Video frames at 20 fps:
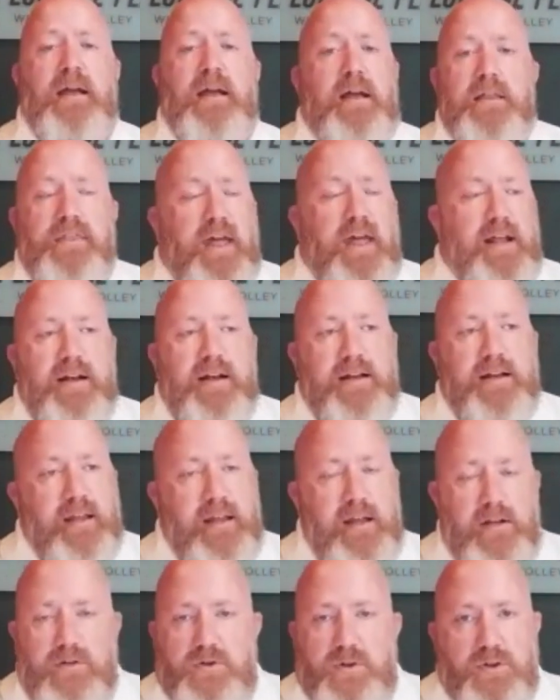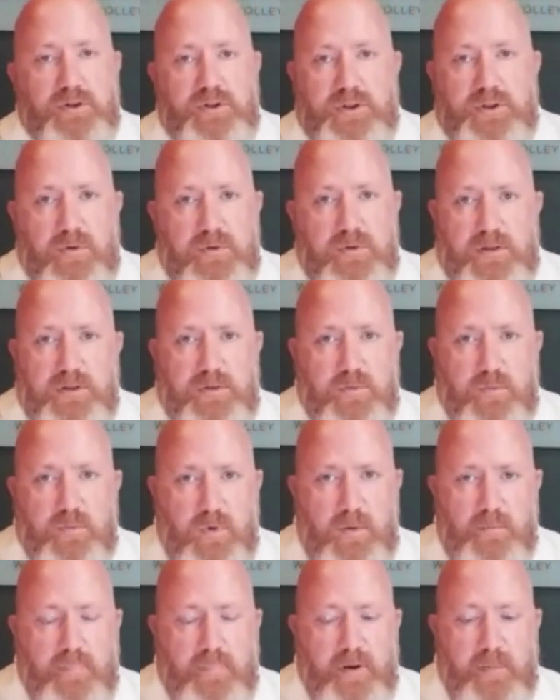that again just shows us
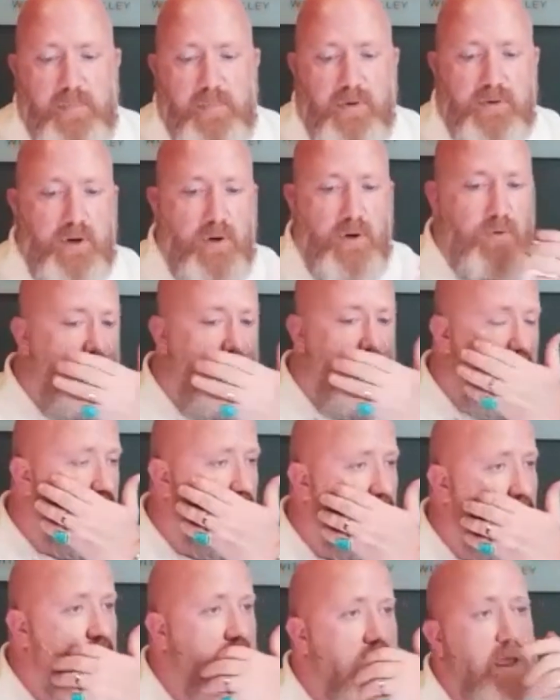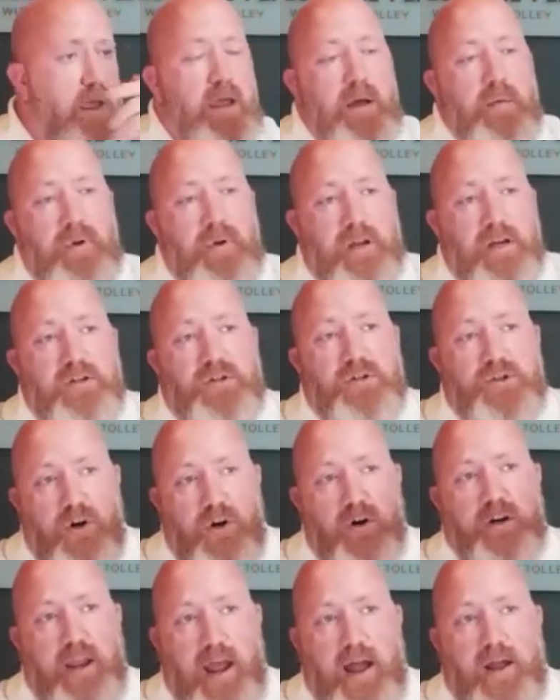what people don't know. Because sure,
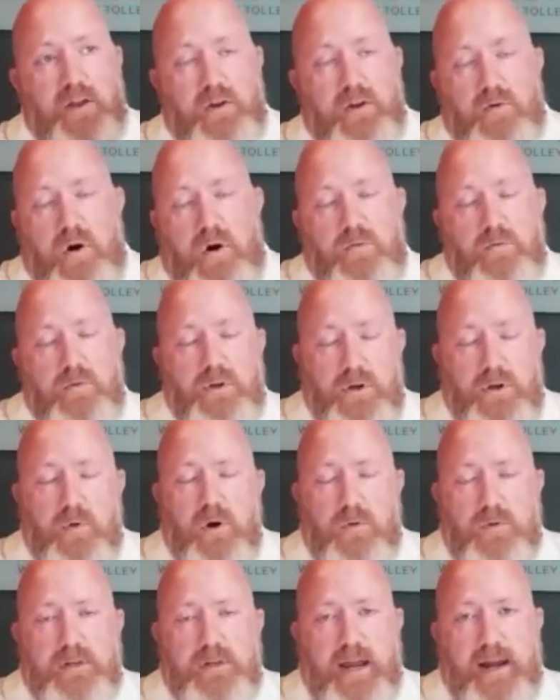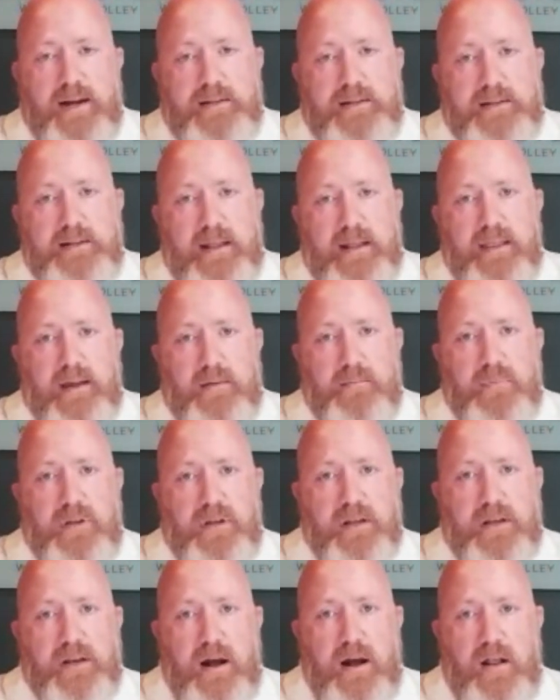yeah, you owe taxes on that $1
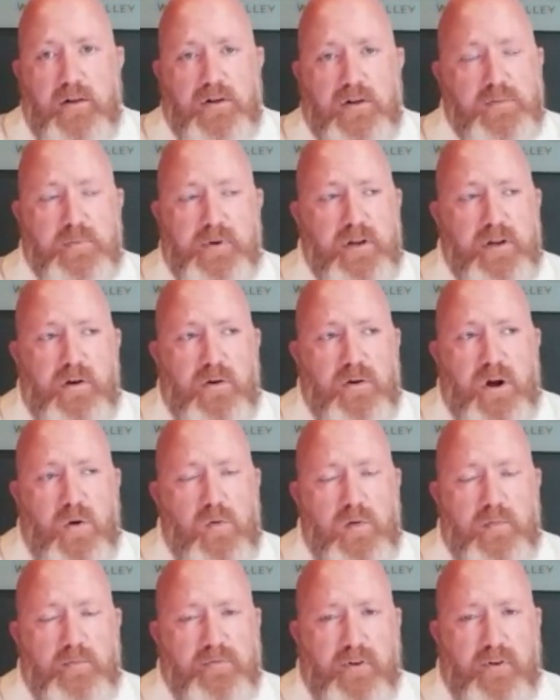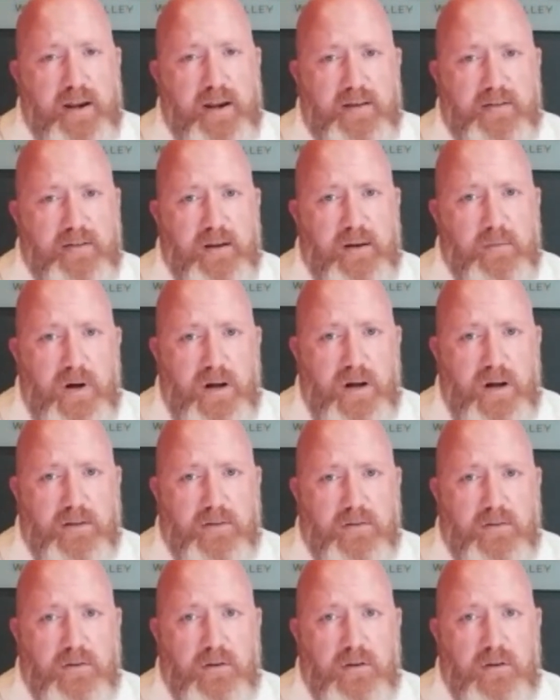million, but you don't owe them for 18
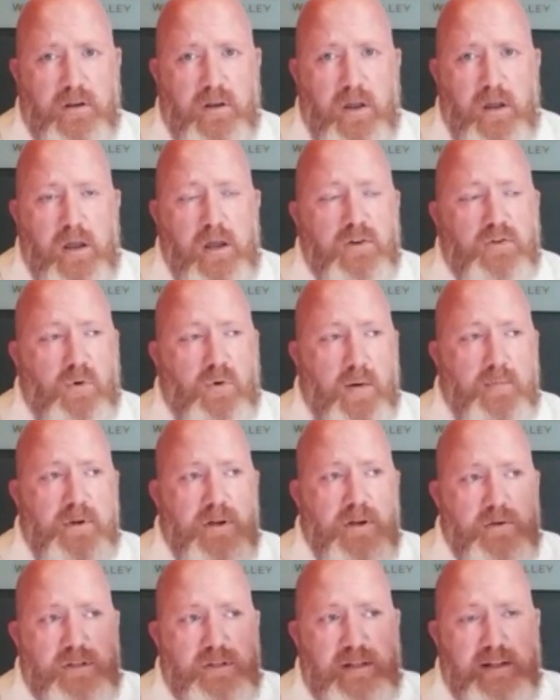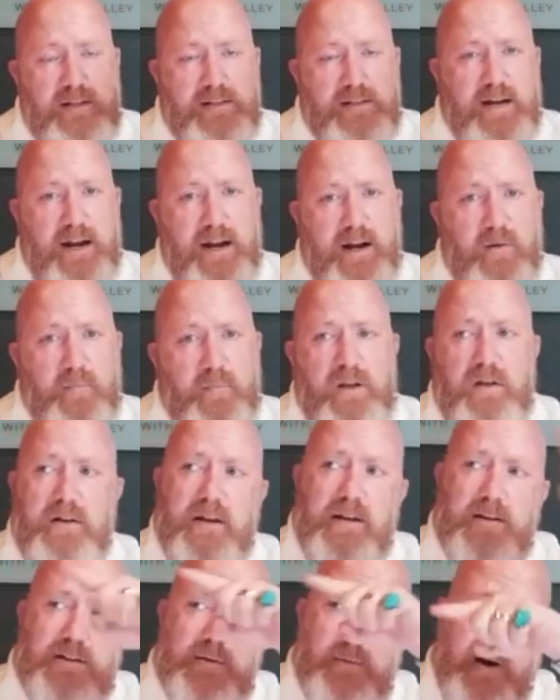months. So I'm going to use the entire
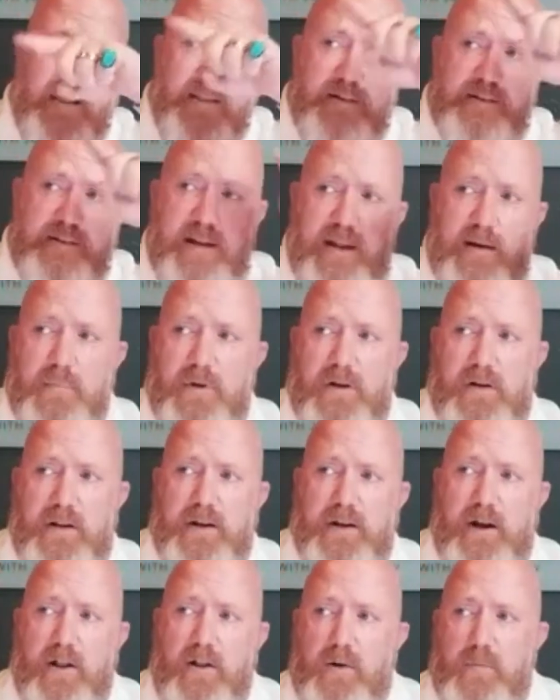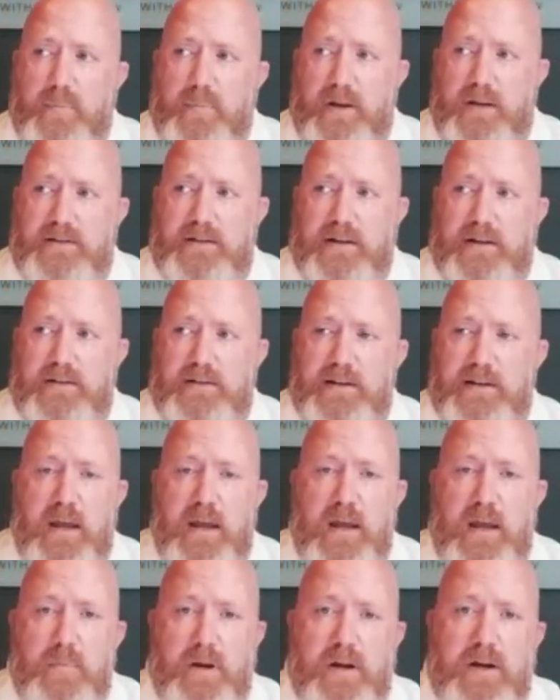million to buy the $10 million business,
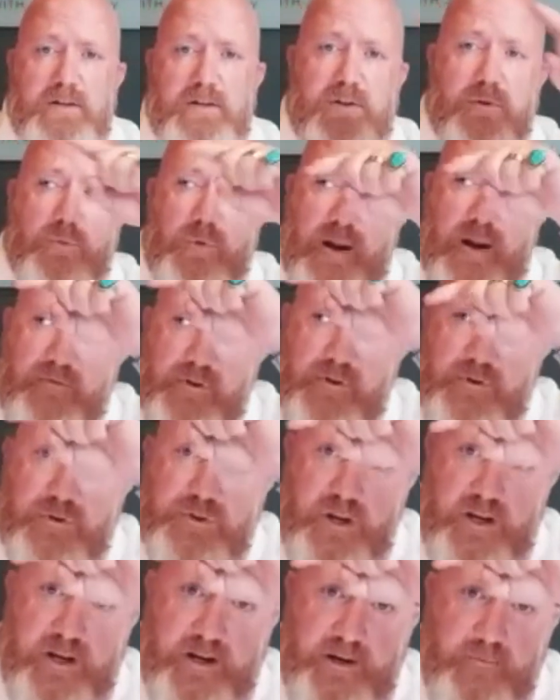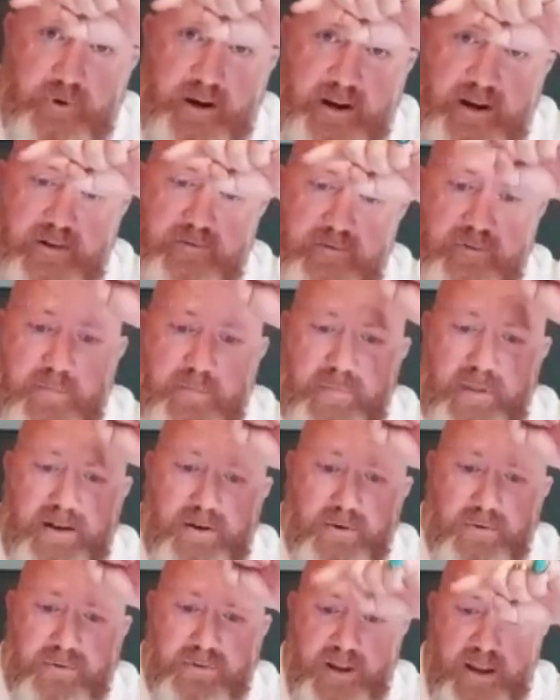because the revenue generated from that
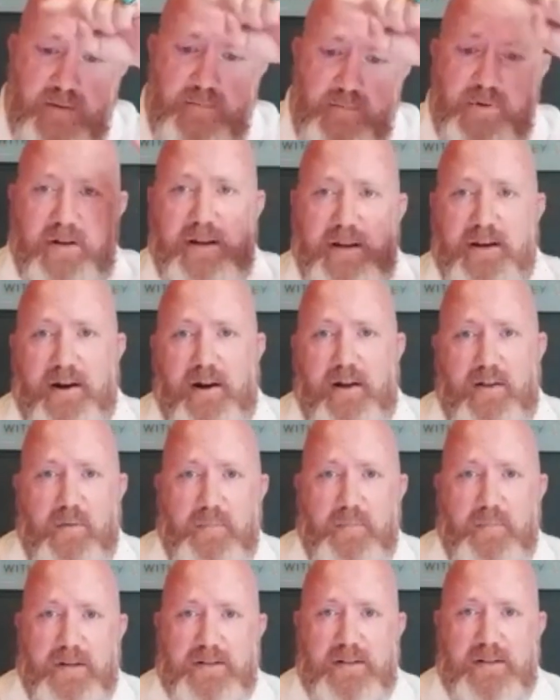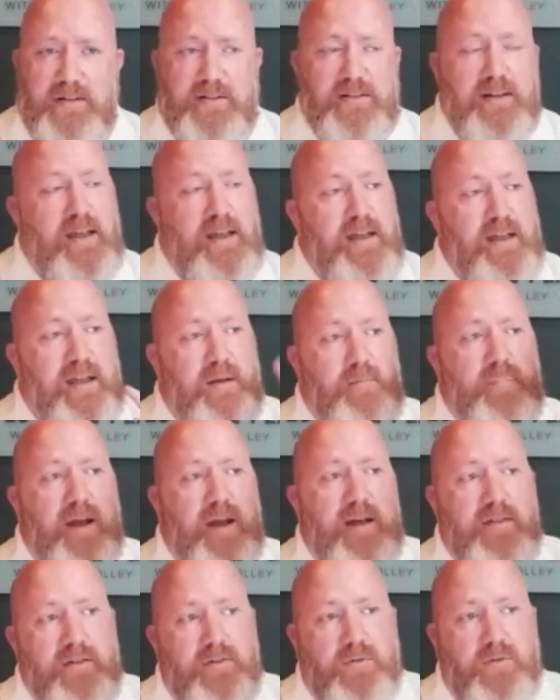new $10 million business can
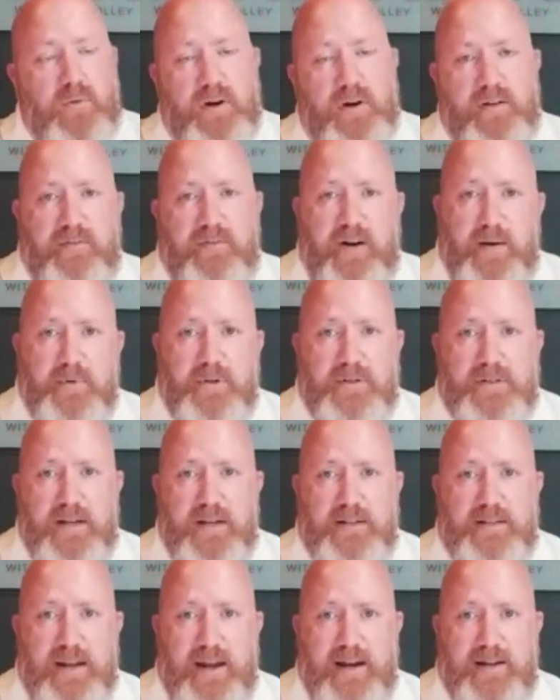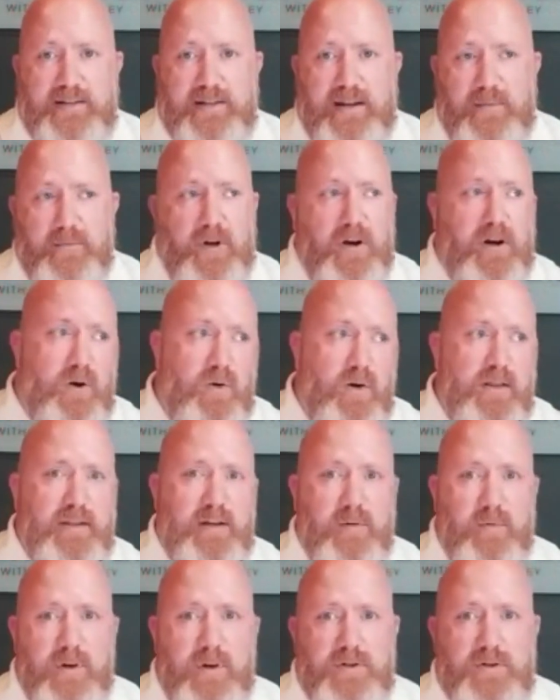pay the 25% tax that I'm going to owe on the
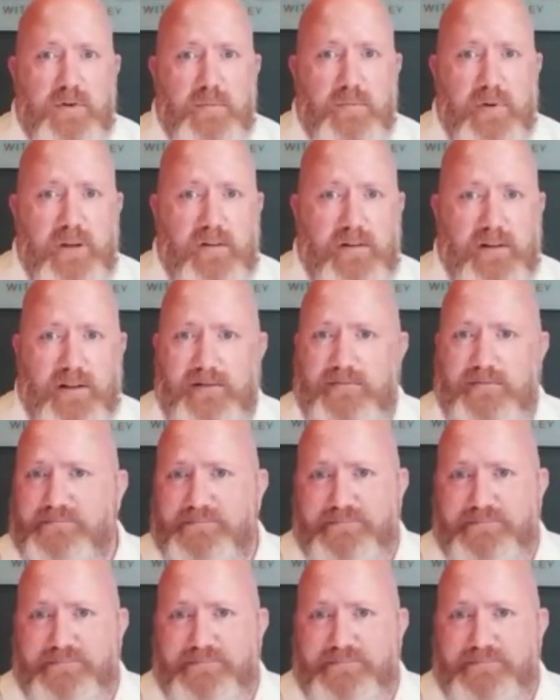original million.